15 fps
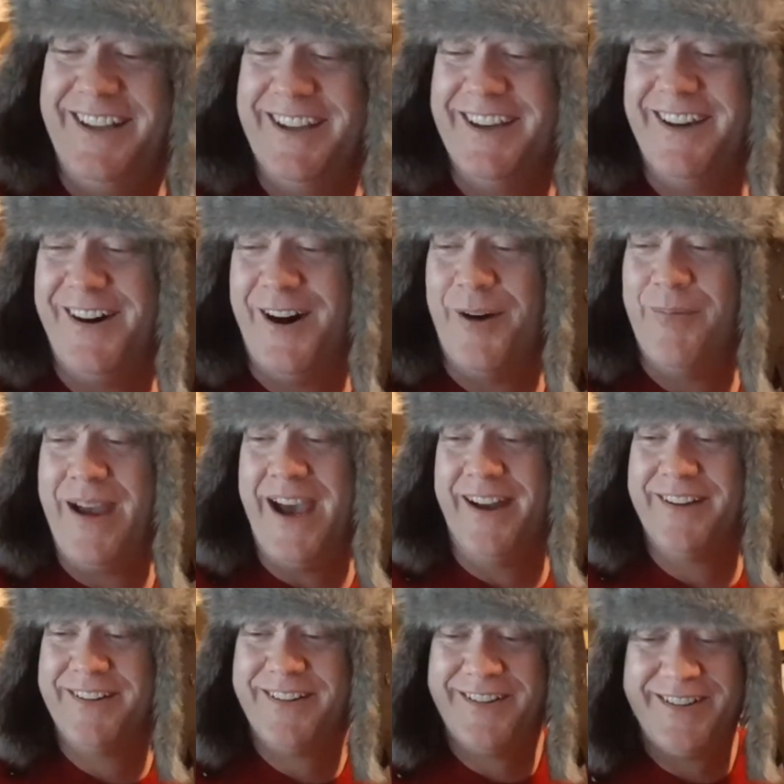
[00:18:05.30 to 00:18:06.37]
Oh
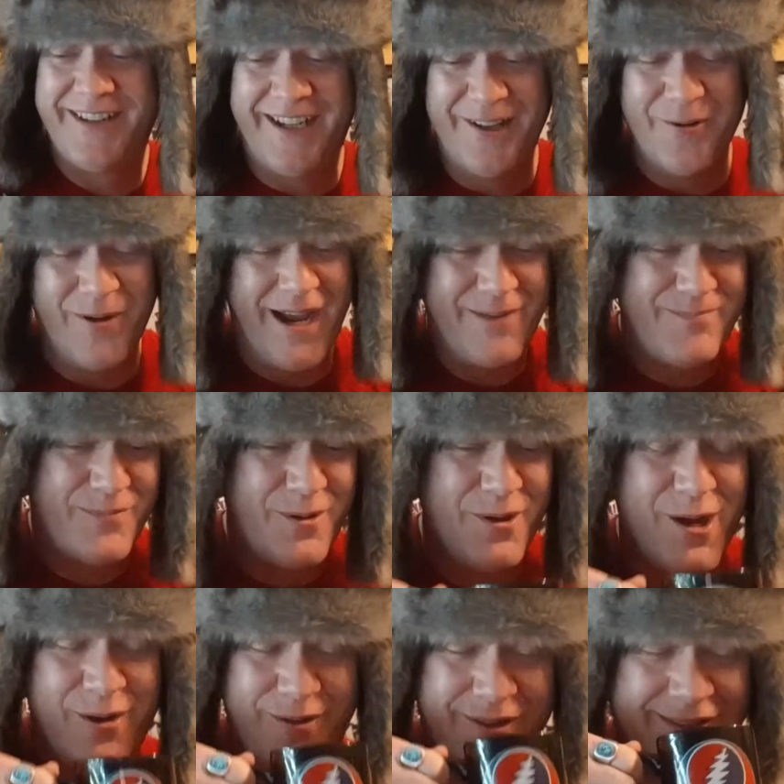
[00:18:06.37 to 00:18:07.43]
man. Either way, who
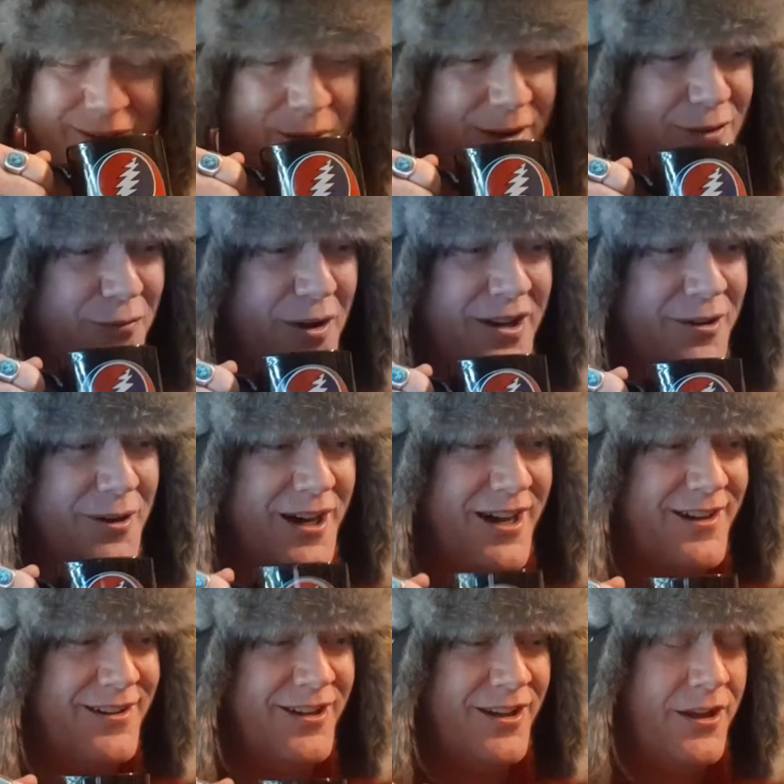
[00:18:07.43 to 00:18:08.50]
knows? It's always fun to
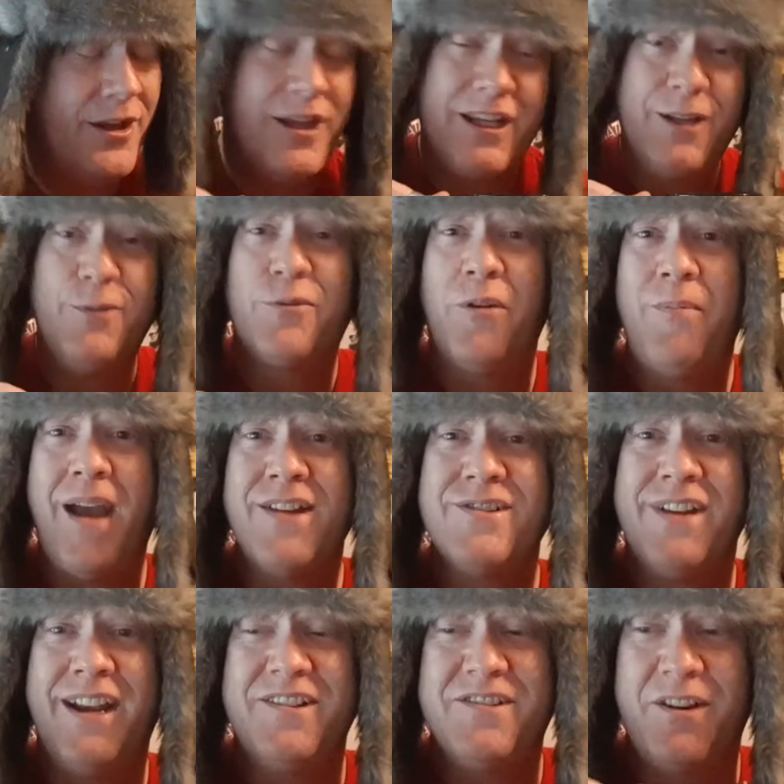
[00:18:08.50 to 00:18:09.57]
use our
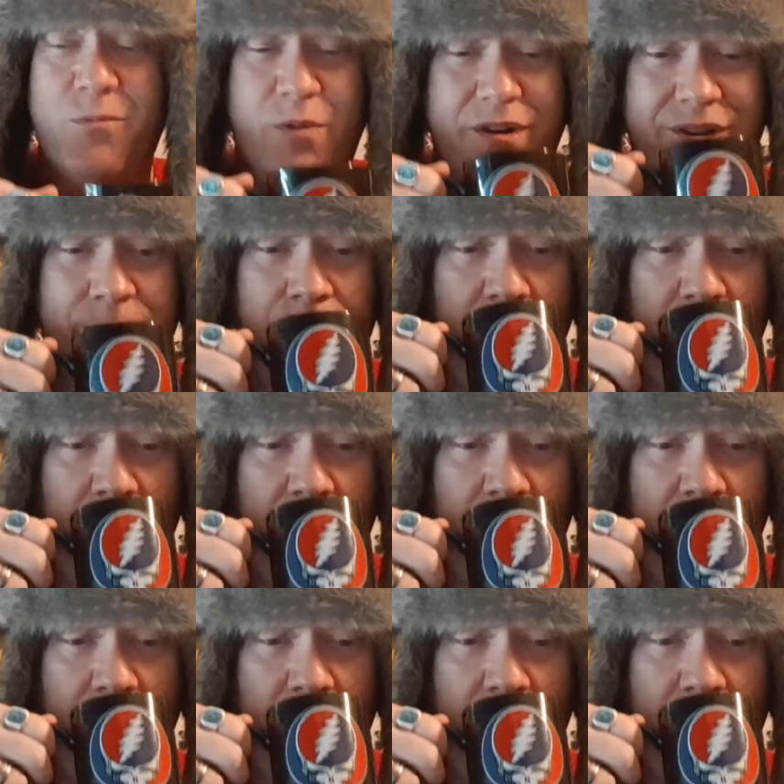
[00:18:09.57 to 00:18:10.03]
imagination and wonder.